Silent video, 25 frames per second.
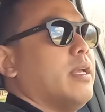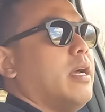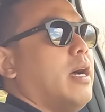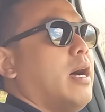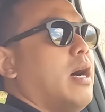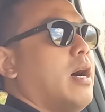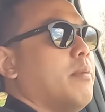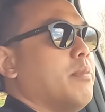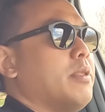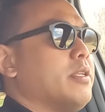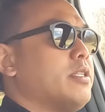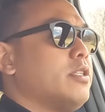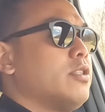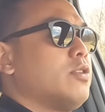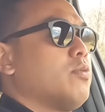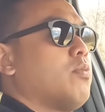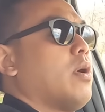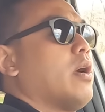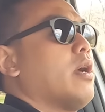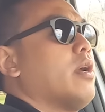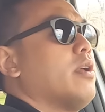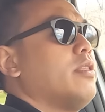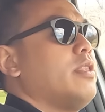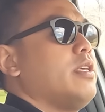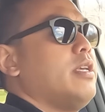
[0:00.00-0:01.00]
um, this is
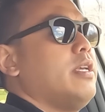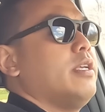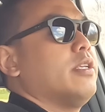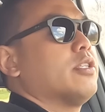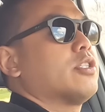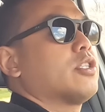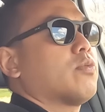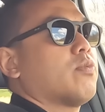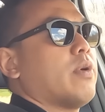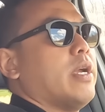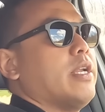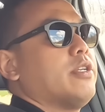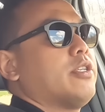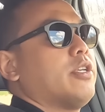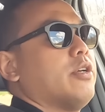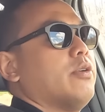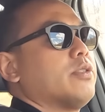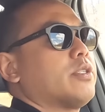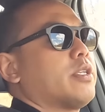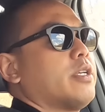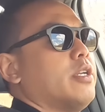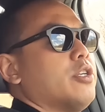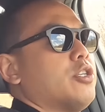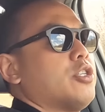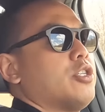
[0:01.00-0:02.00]
where the Sorento
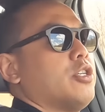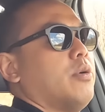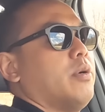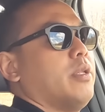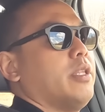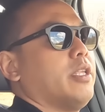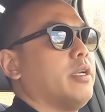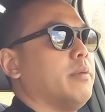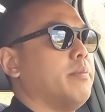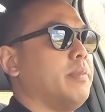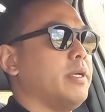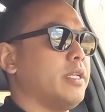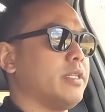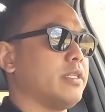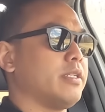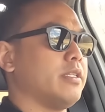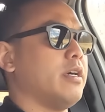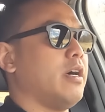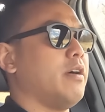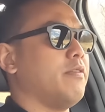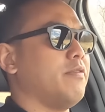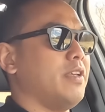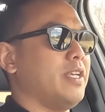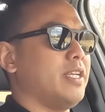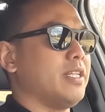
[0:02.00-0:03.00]
is going to show a little bit
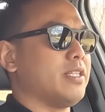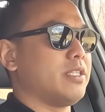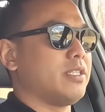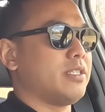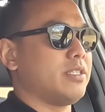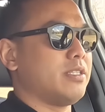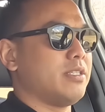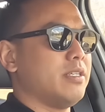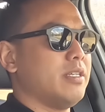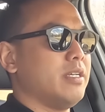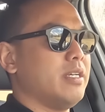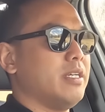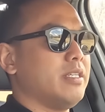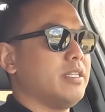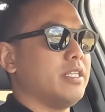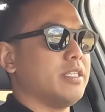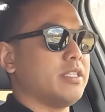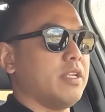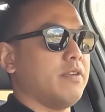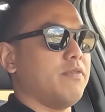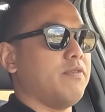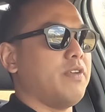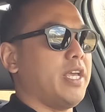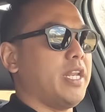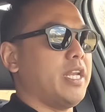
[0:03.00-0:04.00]
of its
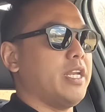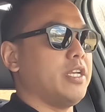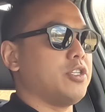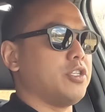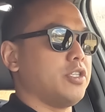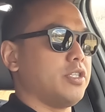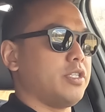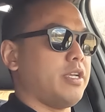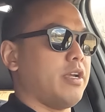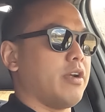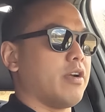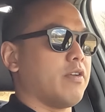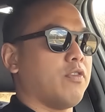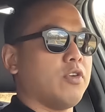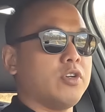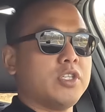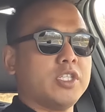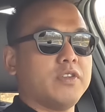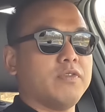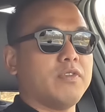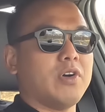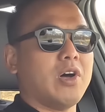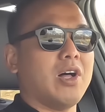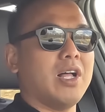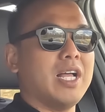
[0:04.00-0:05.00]
disadvantages here. First
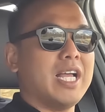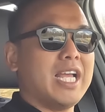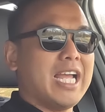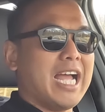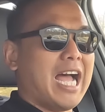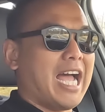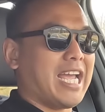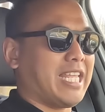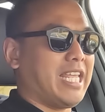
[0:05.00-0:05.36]
of all, I